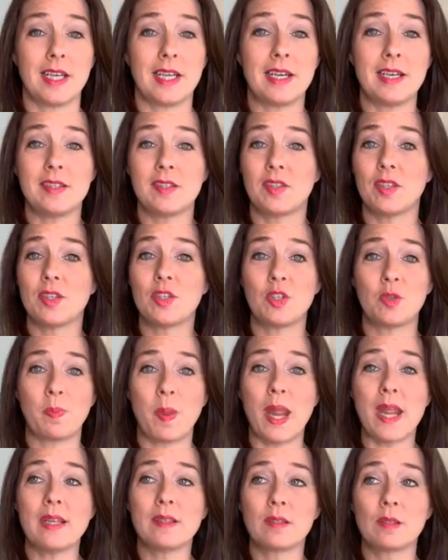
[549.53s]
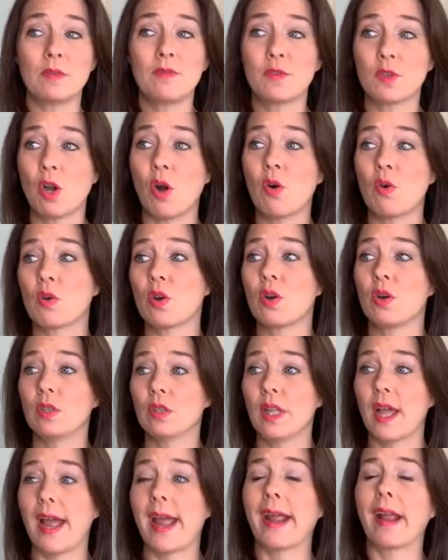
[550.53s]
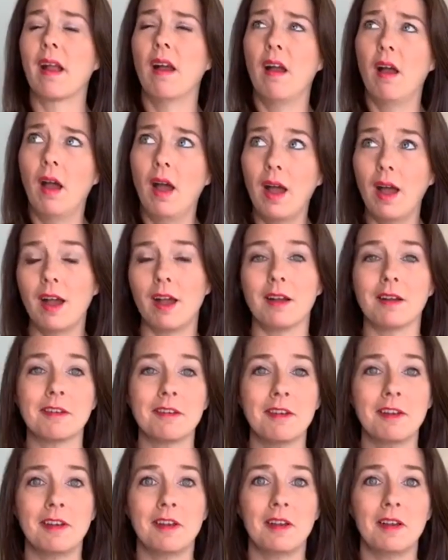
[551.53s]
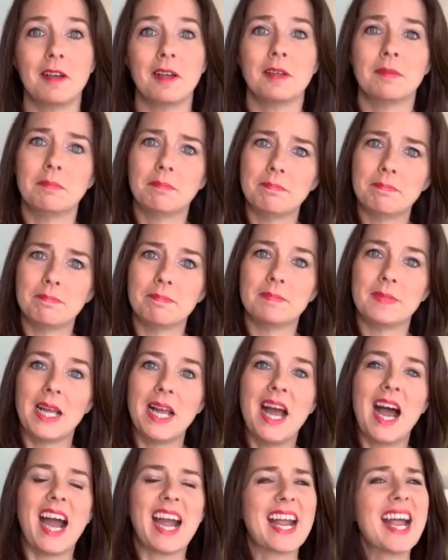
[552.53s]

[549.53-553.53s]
It is the space of total like, huh, hmm.